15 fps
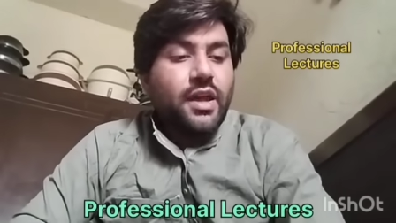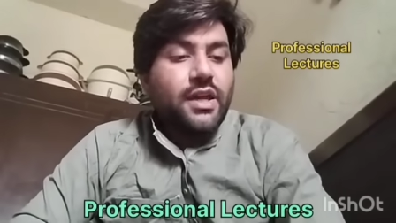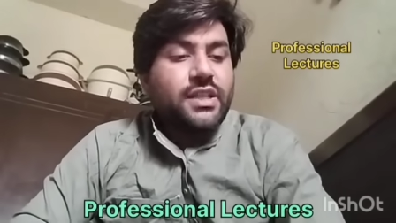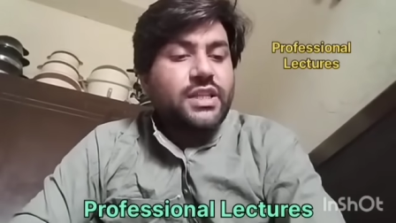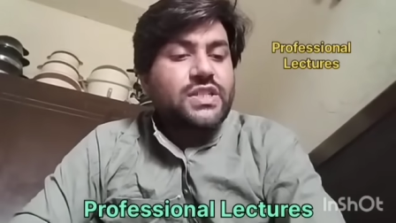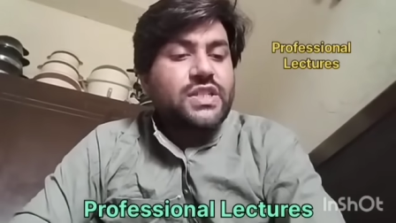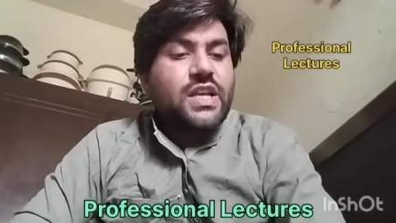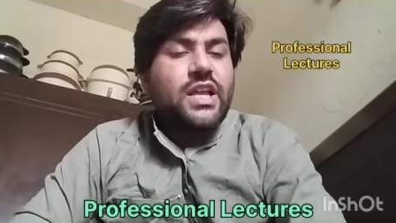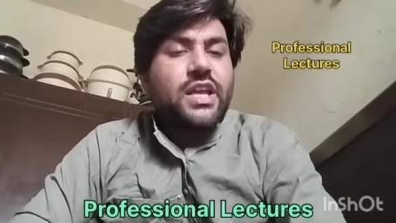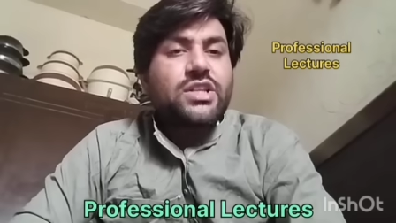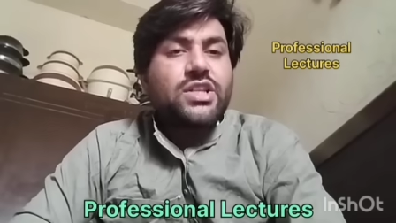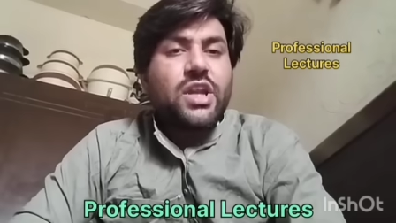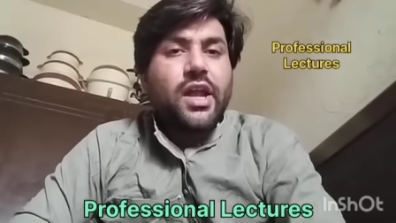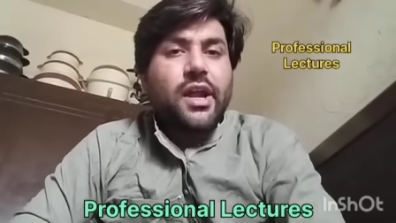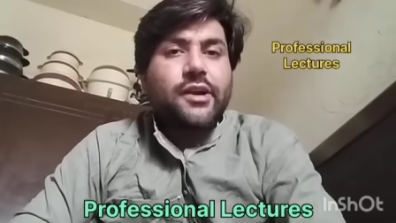in the cell
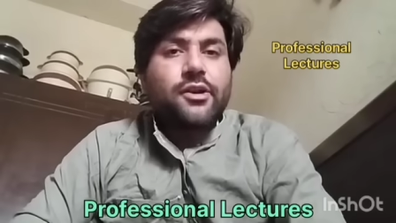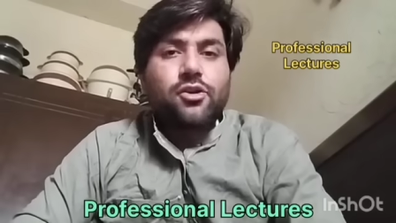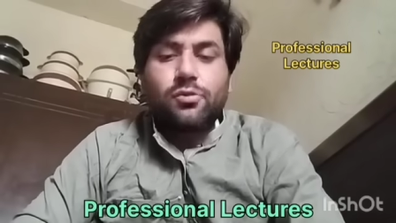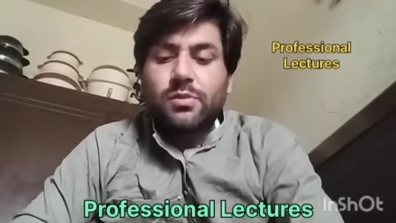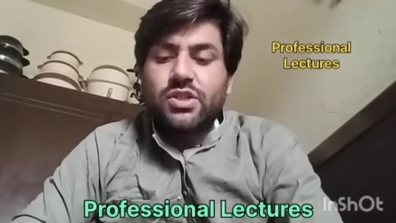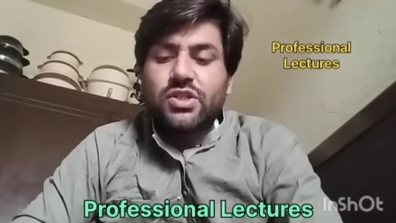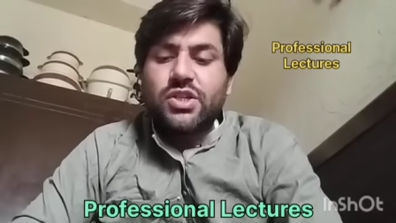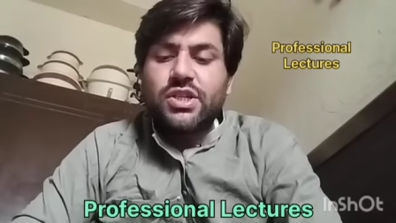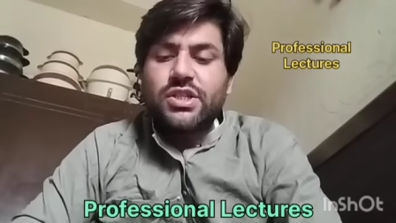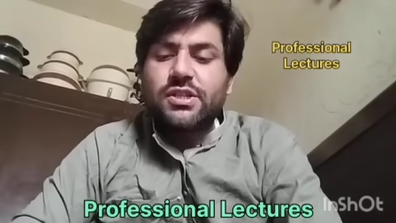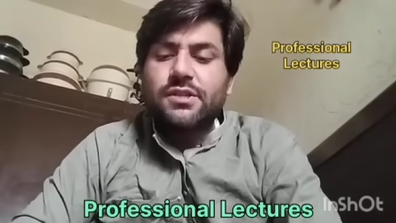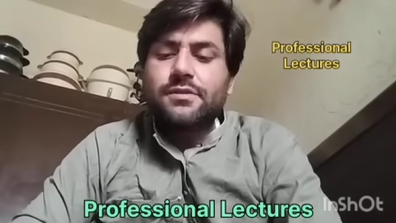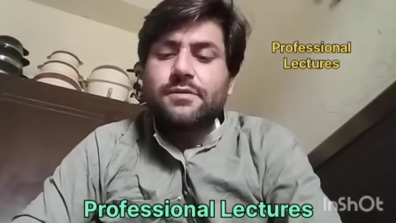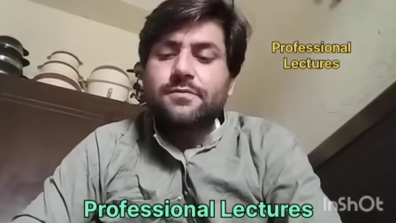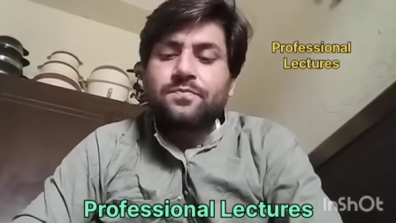injury and
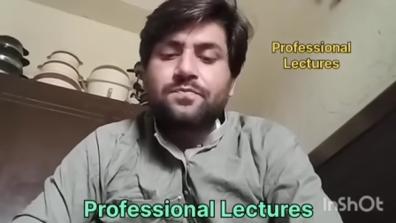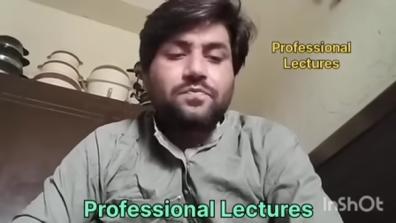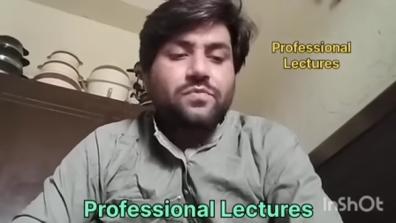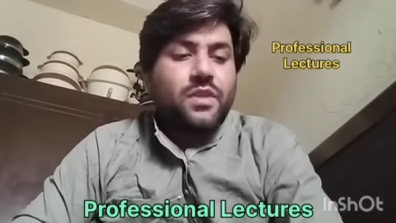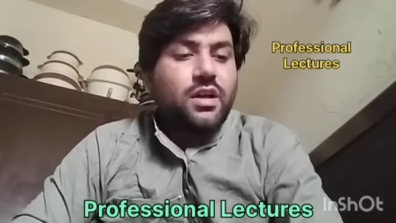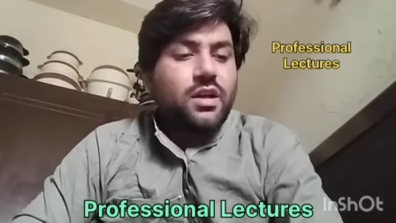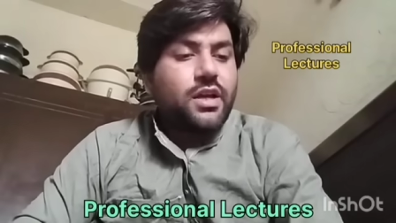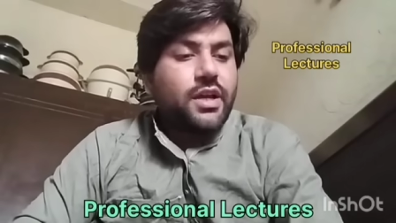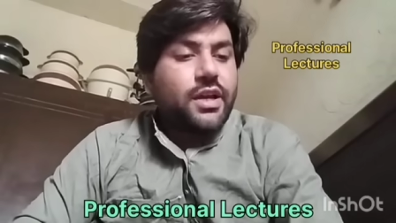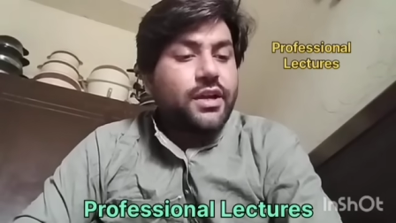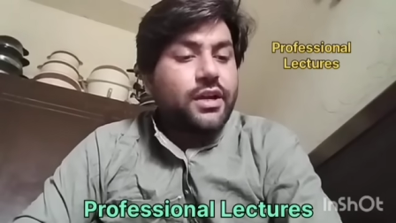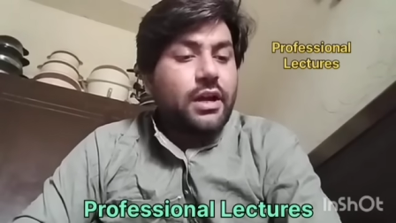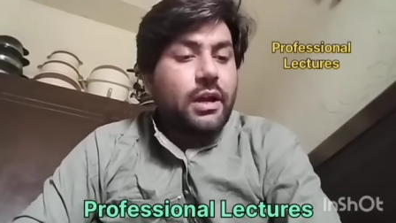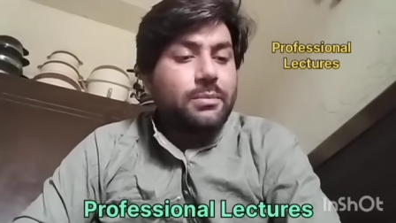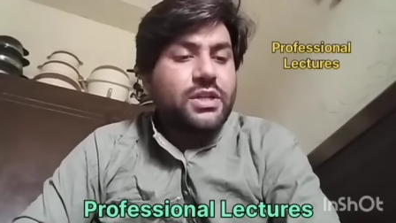homeostasis and
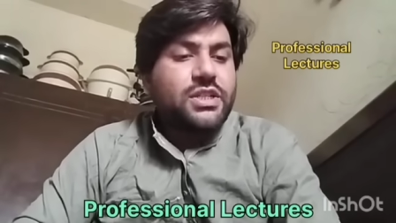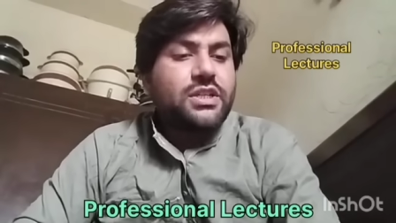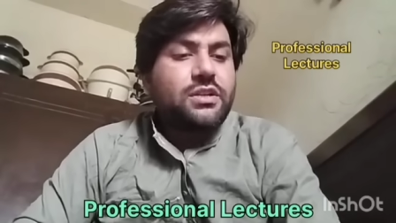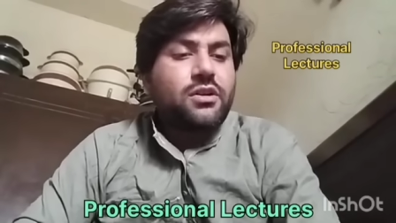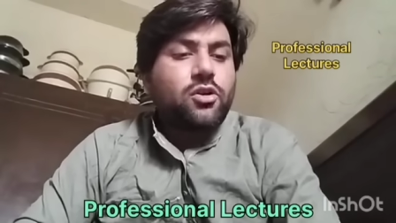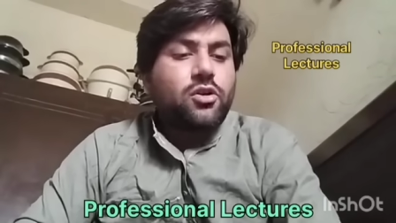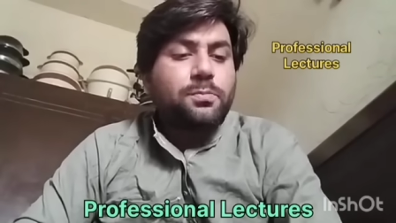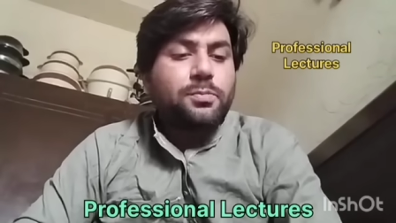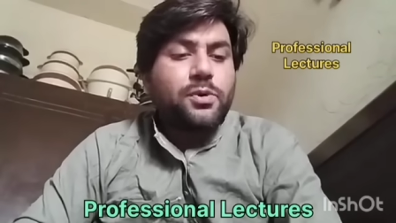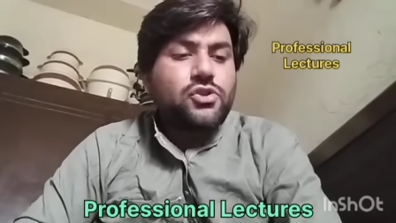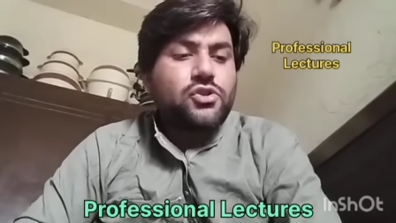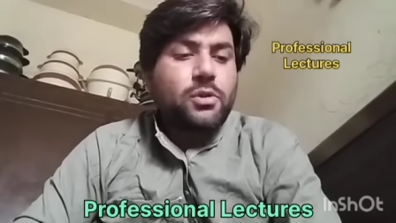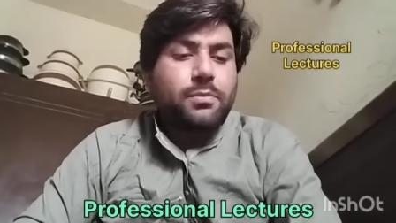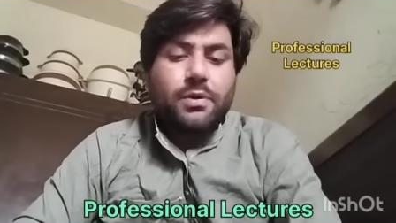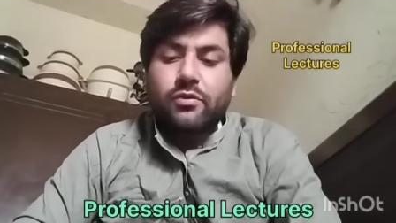adaptation, our
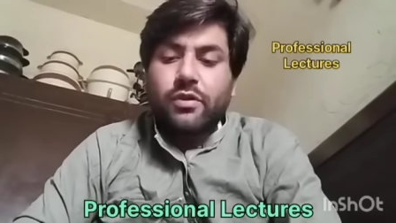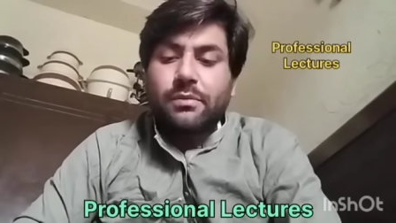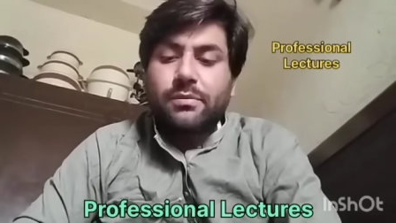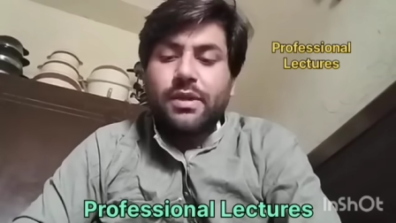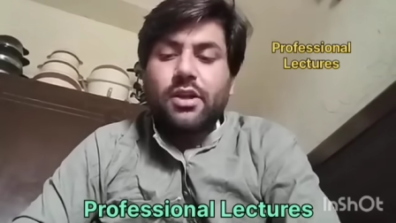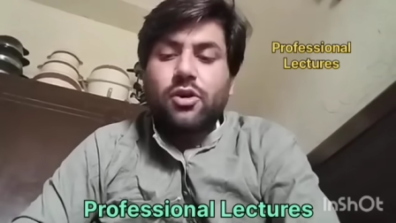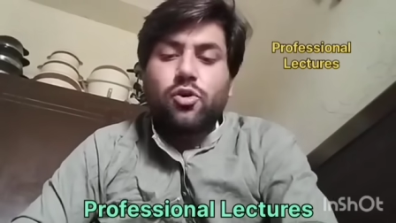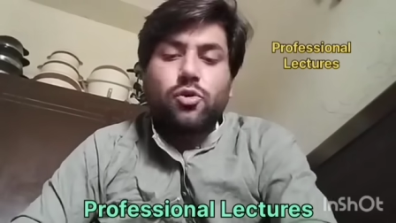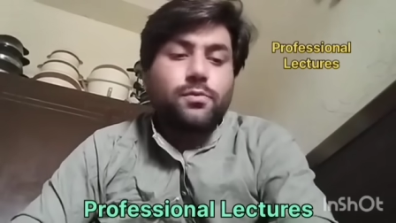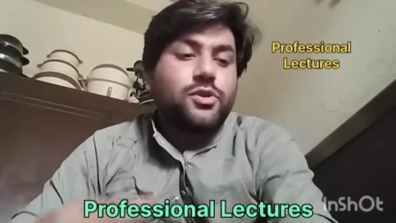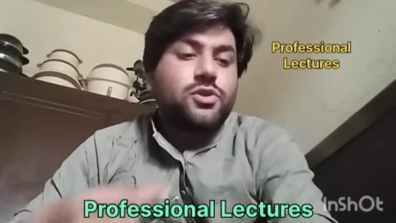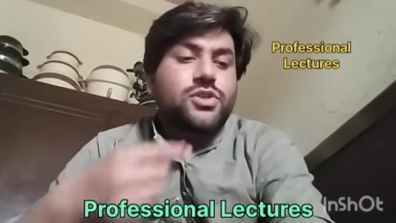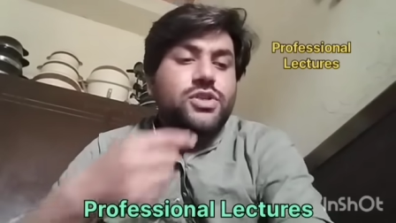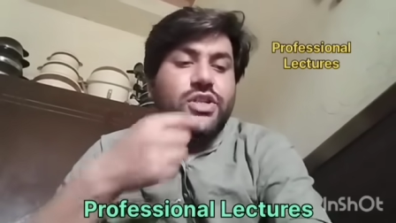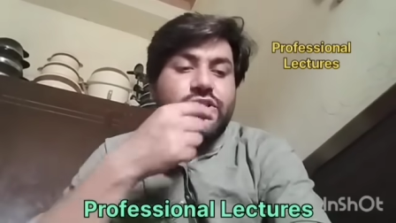first topic will be the
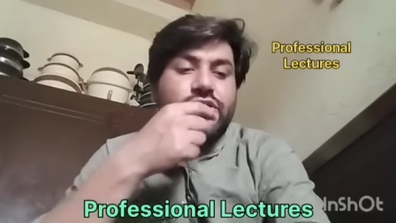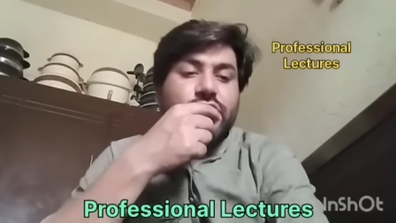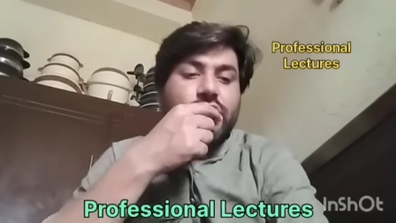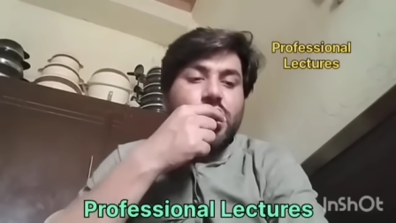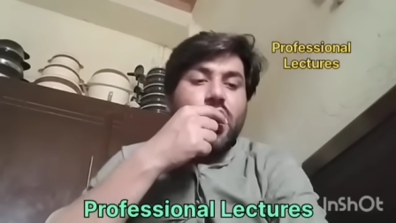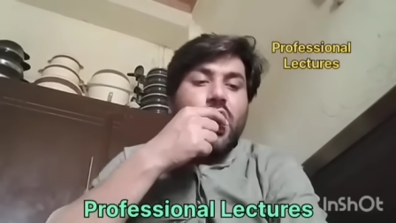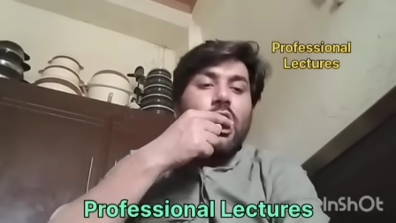homeostasis.